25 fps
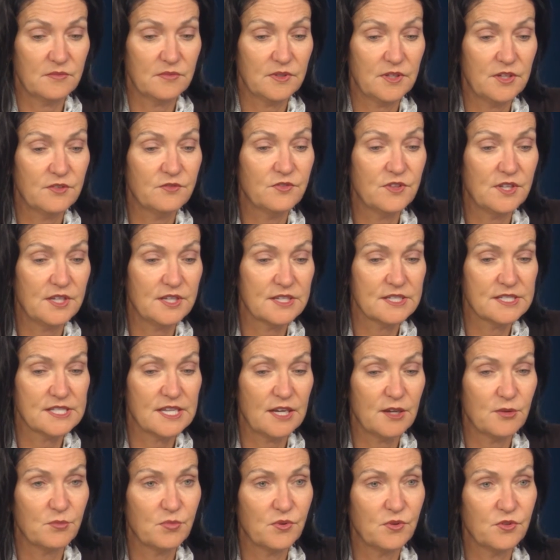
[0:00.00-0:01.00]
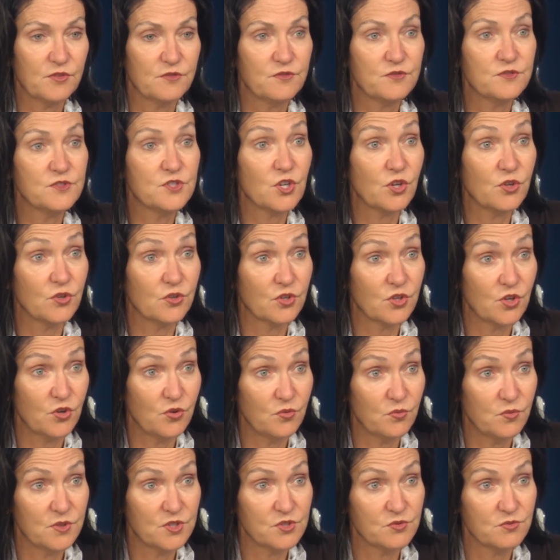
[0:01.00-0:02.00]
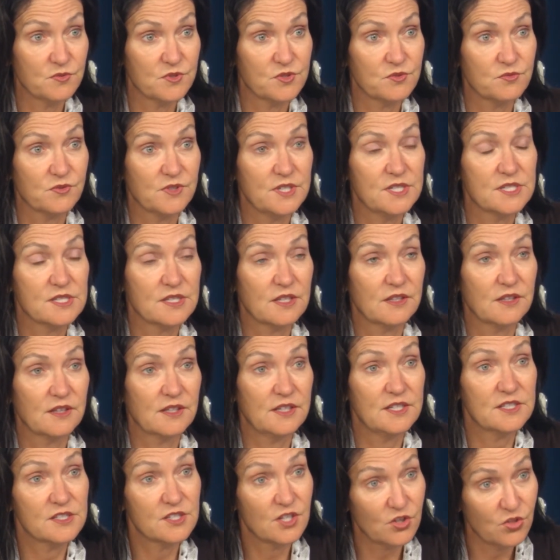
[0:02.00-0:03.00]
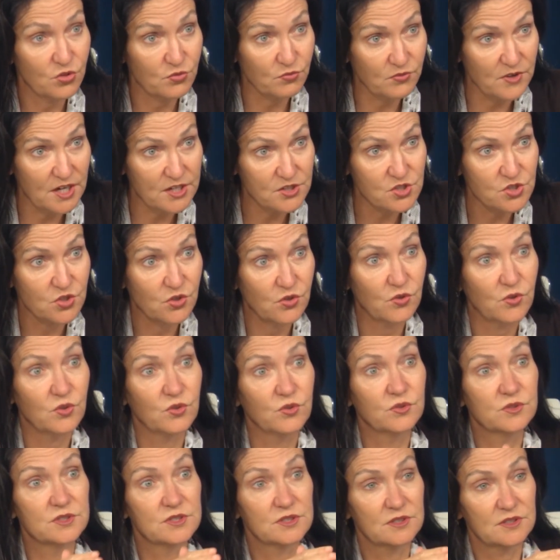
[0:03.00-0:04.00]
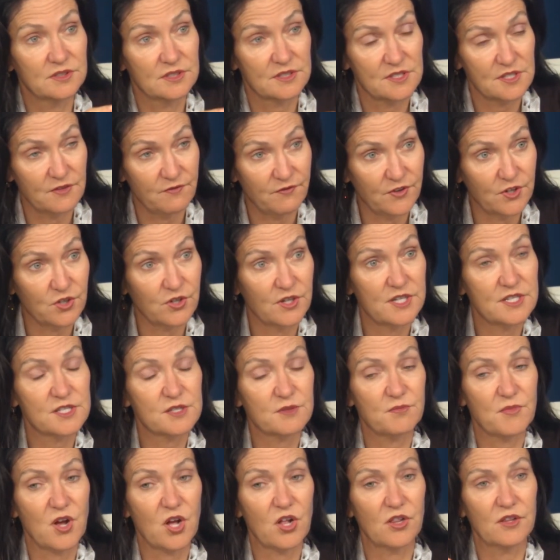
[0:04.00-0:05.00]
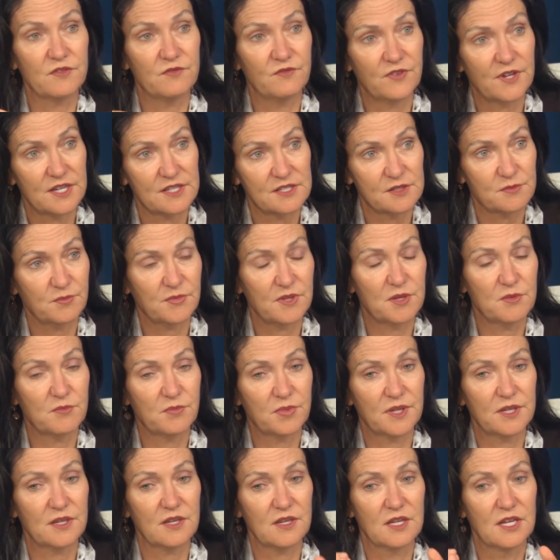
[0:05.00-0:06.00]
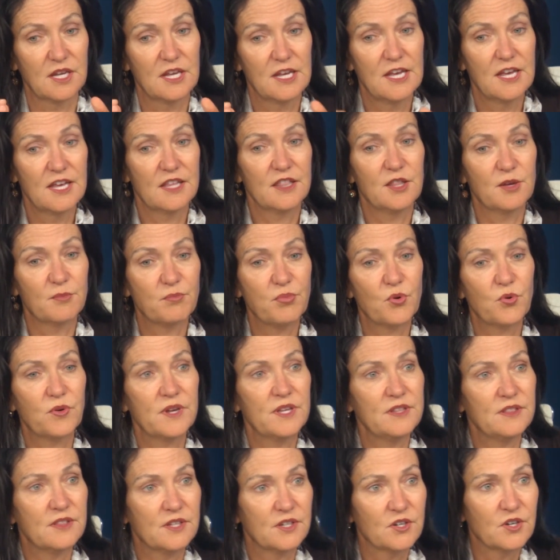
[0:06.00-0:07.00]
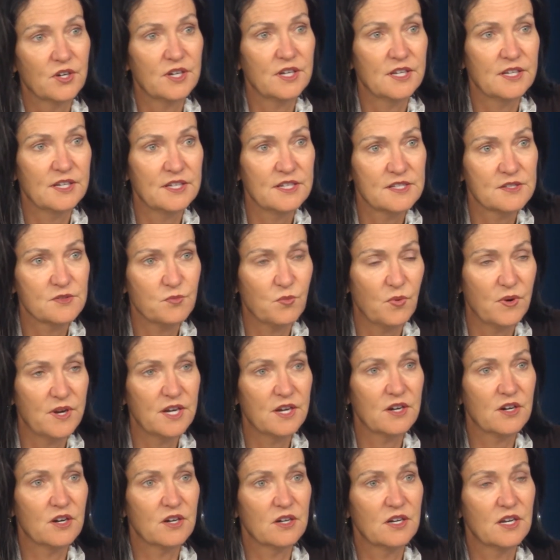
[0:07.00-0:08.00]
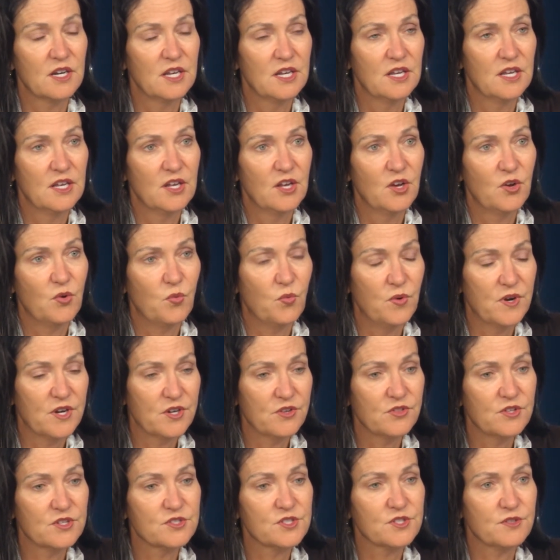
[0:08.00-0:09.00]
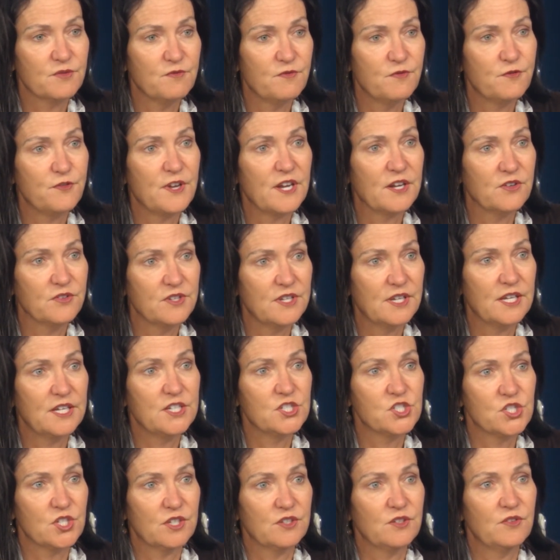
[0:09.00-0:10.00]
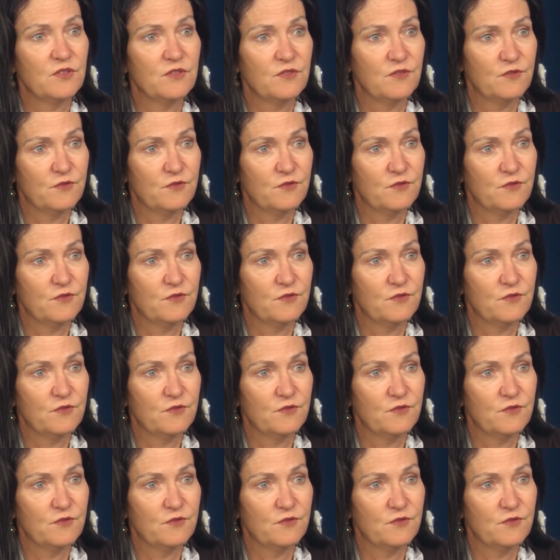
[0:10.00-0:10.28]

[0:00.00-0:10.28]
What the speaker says: give the example of Togo, which was recently. It's a threshold. It's a very small investment, but the point therein is where there's some foundation